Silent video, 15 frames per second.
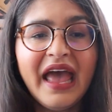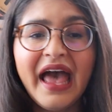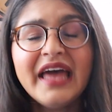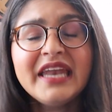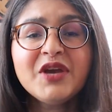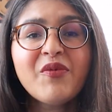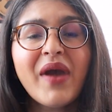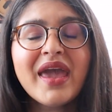
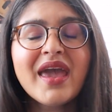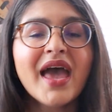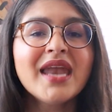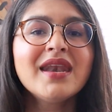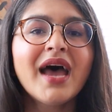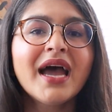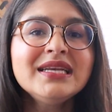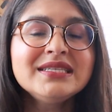Anyway, a
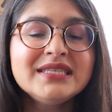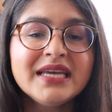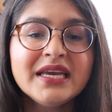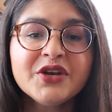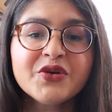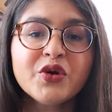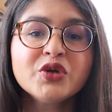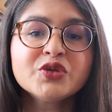
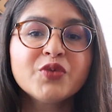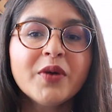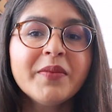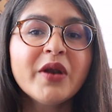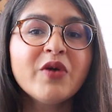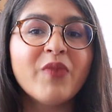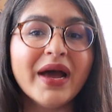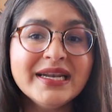19-year-old
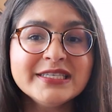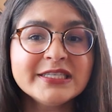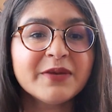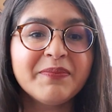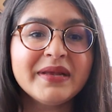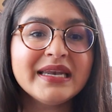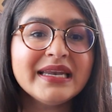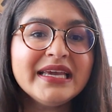woman went to
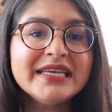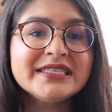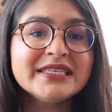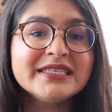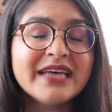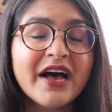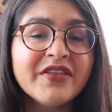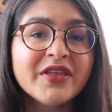police
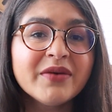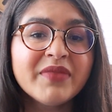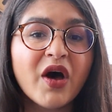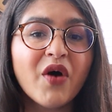to tell them that